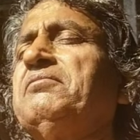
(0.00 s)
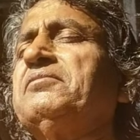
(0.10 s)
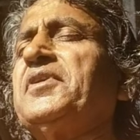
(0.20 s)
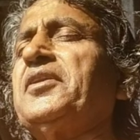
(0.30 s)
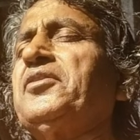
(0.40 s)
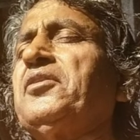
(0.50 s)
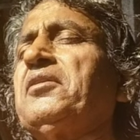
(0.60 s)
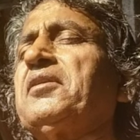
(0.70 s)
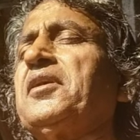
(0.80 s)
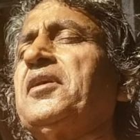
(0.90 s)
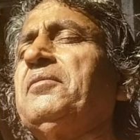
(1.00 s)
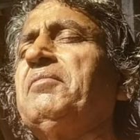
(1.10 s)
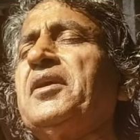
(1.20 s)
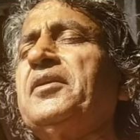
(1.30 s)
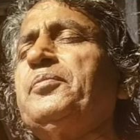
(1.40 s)
then your
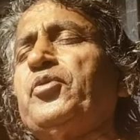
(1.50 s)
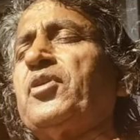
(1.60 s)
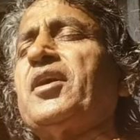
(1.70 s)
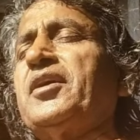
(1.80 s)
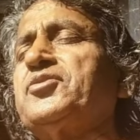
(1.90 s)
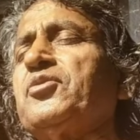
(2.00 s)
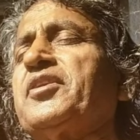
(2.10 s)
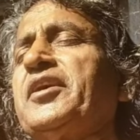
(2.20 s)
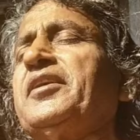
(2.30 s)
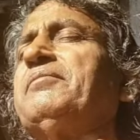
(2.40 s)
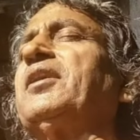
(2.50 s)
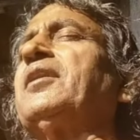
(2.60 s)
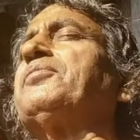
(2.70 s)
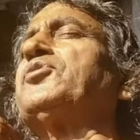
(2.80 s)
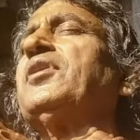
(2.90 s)
Manipurka is okay,
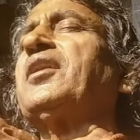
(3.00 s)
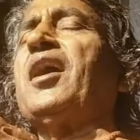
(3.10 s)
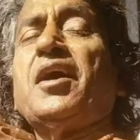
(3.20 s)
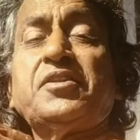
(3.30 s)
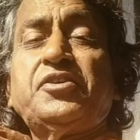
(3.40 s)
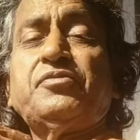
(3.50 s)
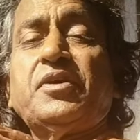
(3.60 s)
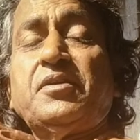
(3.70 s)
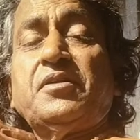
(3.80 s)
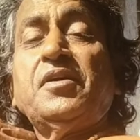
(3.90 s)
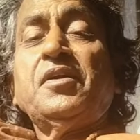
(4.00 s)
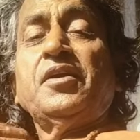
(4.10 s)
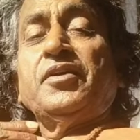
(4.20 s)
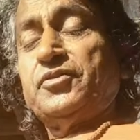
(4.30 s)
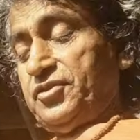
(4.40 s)
up to Anahad even.
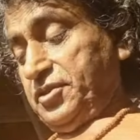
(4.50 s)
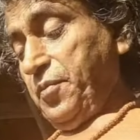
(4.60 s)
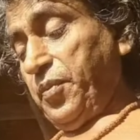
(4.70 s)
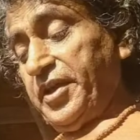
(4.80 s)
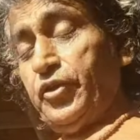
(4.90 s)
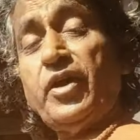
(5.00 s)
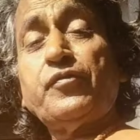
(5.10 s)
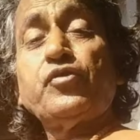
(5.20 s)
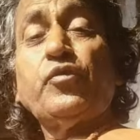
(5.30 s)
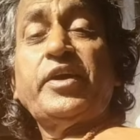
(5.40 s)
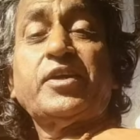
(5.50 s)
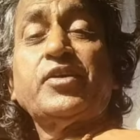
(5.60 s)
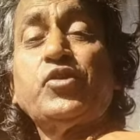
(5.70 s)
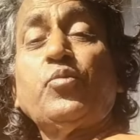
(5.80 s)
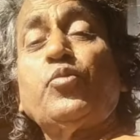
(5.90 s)
Simply you have to awaken
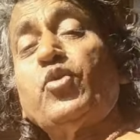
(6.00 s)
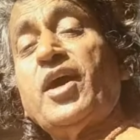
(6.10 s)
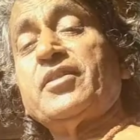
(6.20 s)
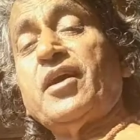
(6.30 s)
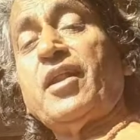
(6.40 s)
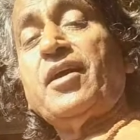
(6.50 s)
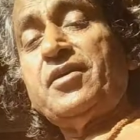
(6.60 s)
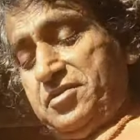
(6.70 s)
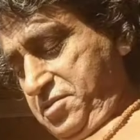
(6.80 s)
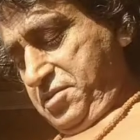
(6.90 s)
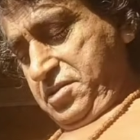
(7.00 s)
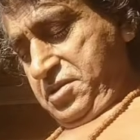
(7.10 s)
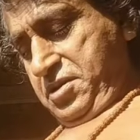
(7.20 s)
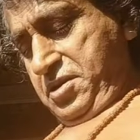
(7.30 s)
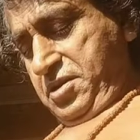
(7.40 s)
your Mooladhara,
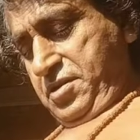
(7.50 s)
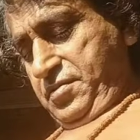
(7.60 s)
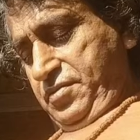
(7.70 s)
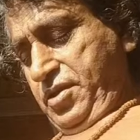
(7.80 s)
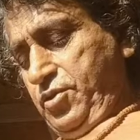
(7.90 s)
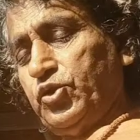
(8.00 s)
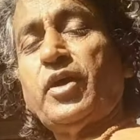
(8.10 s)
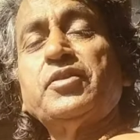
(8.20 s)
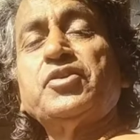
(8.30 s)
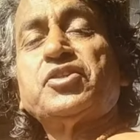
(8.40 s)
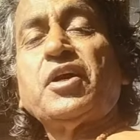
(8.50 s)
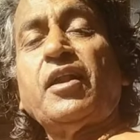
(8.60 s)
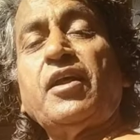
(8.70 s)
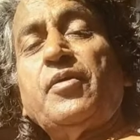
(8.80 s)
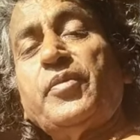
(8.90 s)
then your
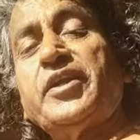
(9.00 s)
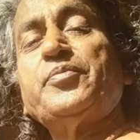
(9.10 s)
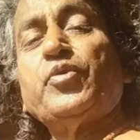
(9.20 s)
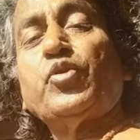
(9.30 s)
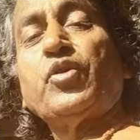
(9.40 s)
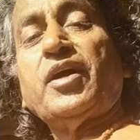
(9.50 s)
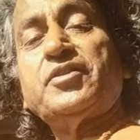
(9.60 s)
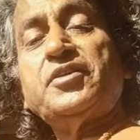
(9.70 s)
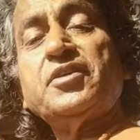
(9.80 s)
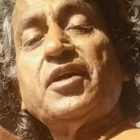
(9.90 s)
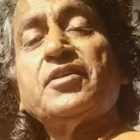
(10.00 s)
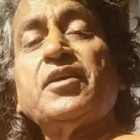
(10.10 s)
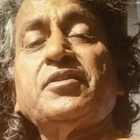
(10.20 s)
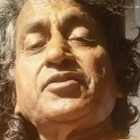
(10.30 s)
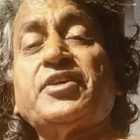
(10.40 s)
Swadhisthana, Manipurka, these are
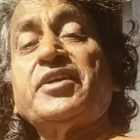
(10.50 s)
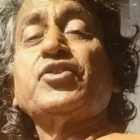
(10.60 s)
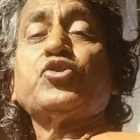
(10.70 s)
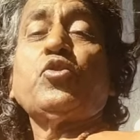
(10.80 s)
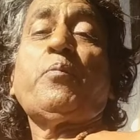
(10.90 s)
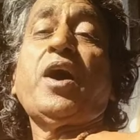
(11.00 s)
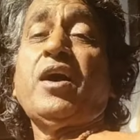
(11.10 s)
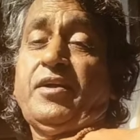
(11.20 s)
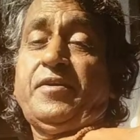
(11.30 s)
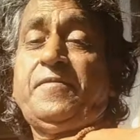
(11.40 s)
the centers of power.